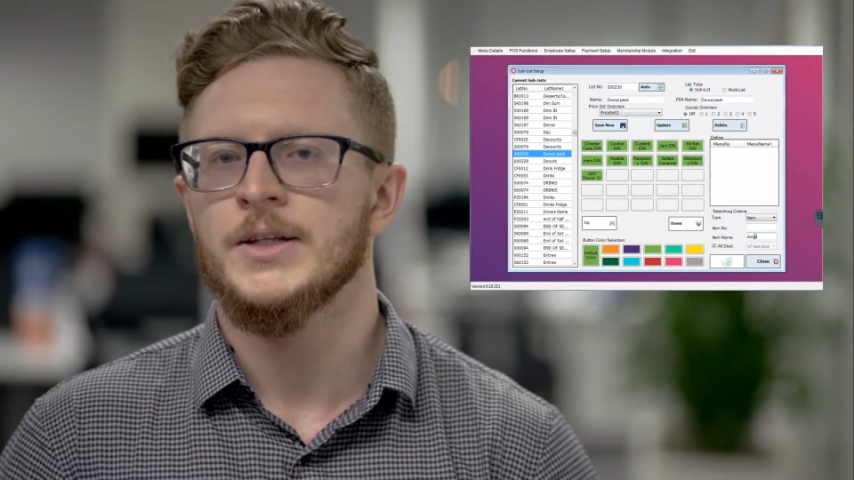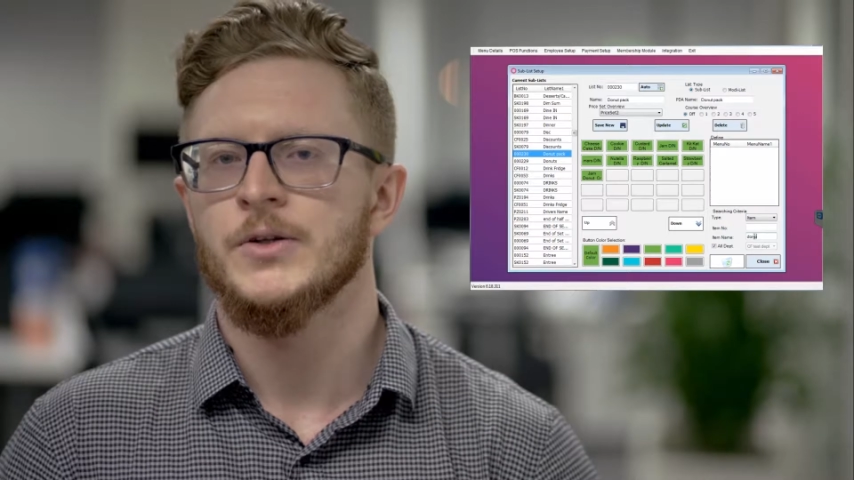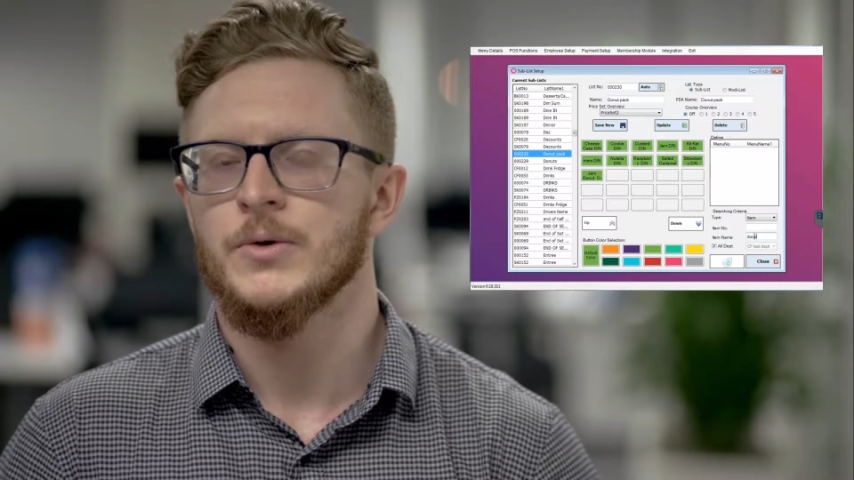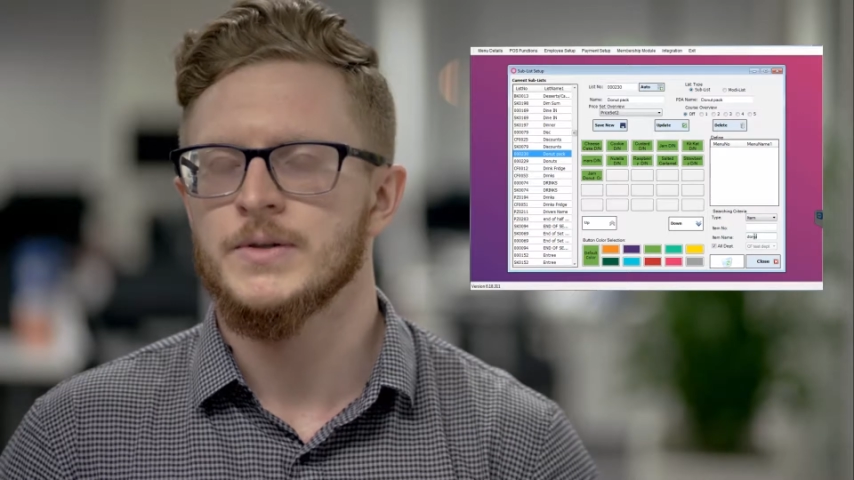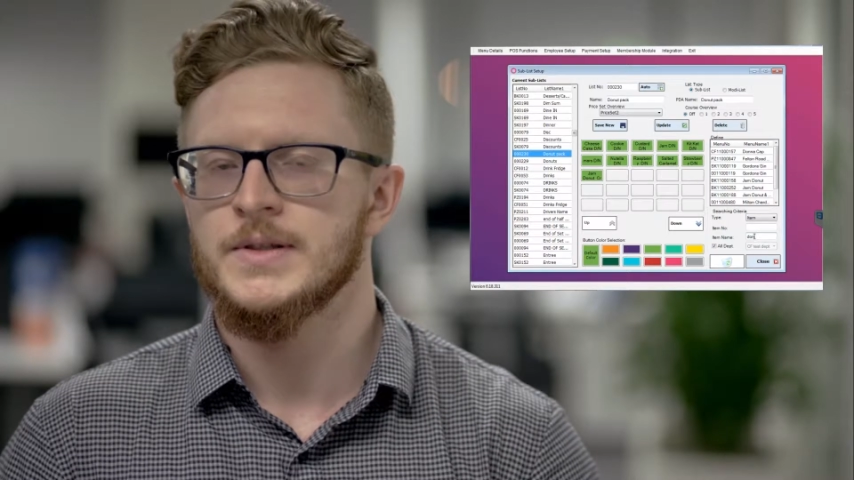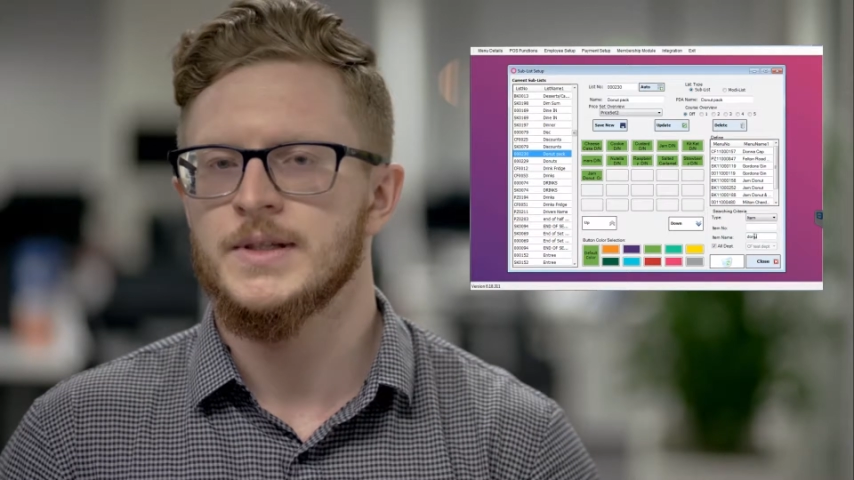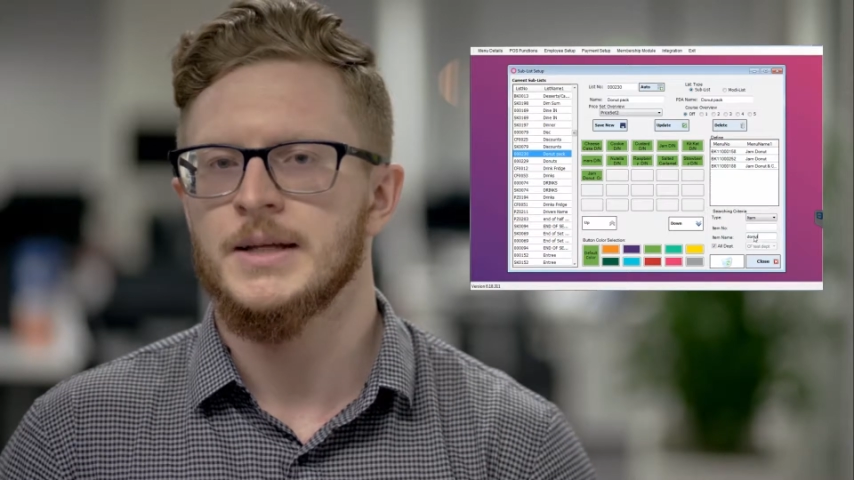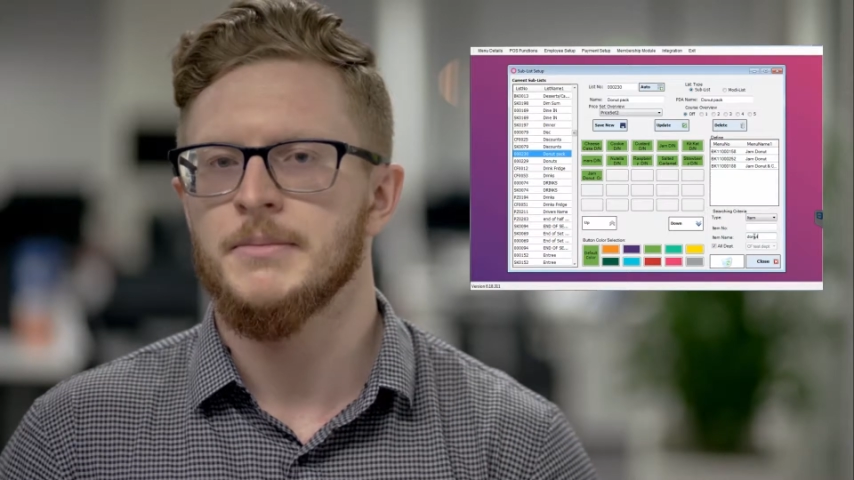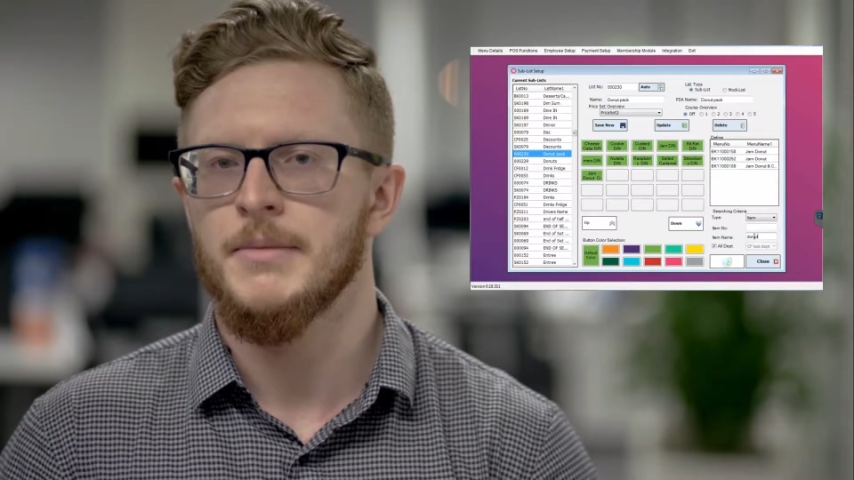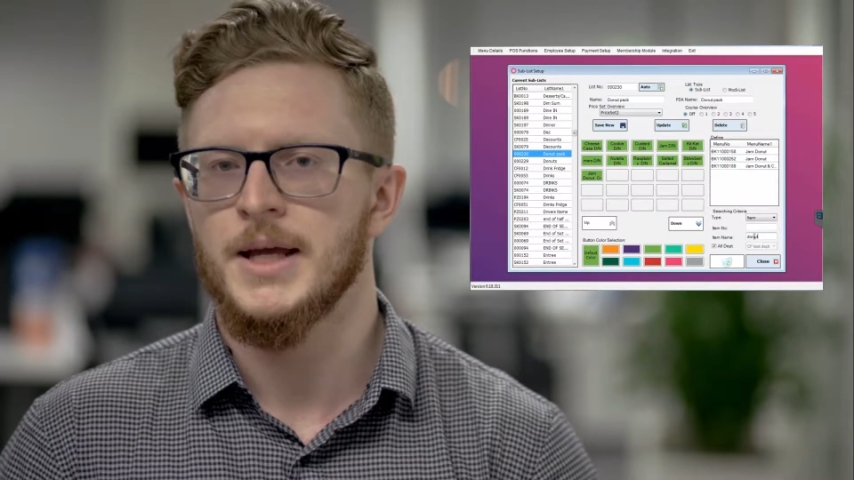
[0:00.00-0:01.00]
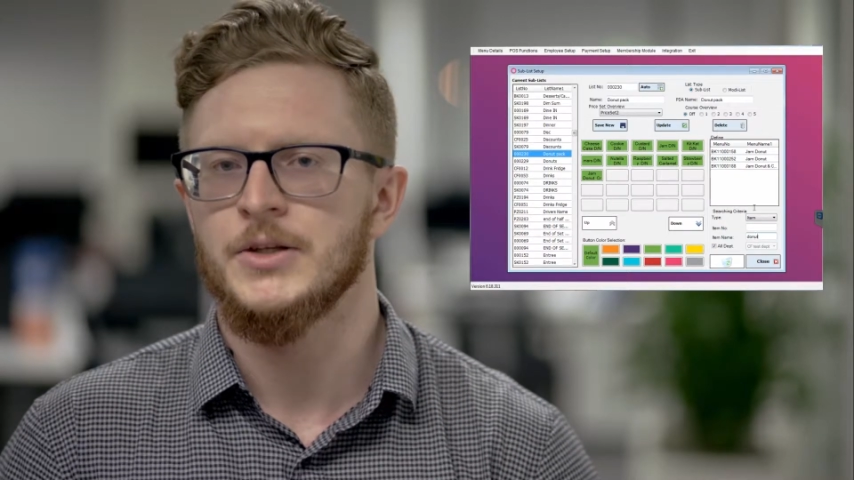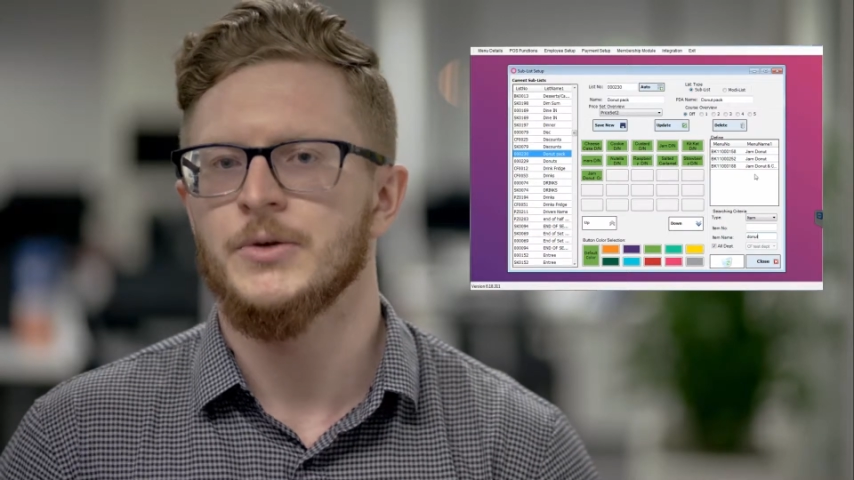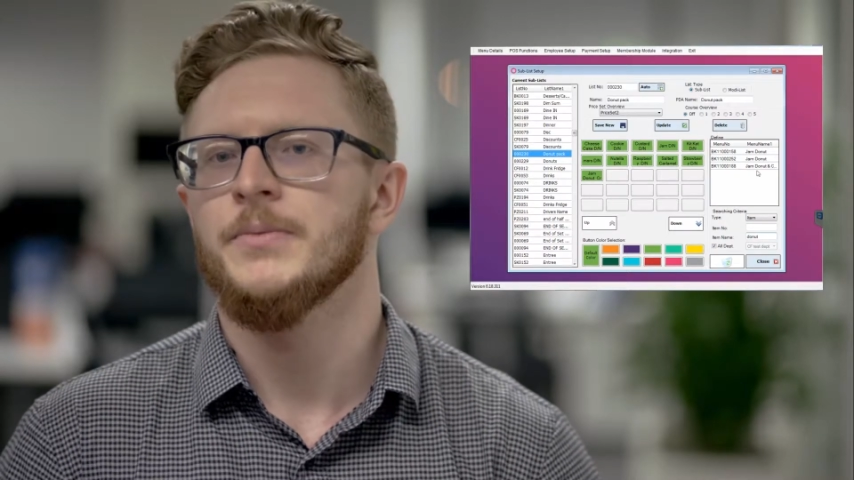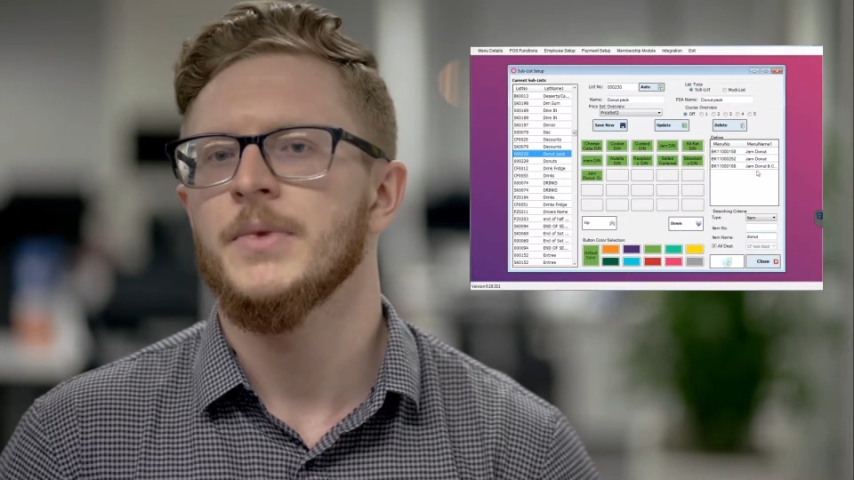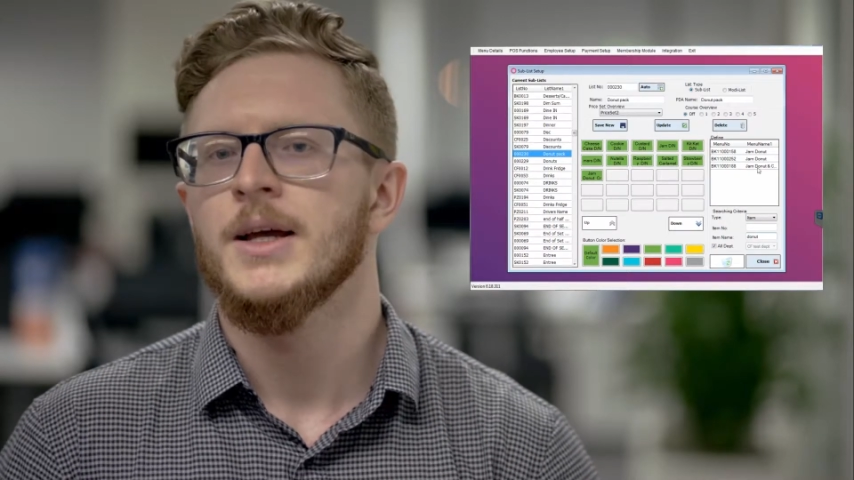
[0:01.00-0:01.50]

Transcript: in your set menu.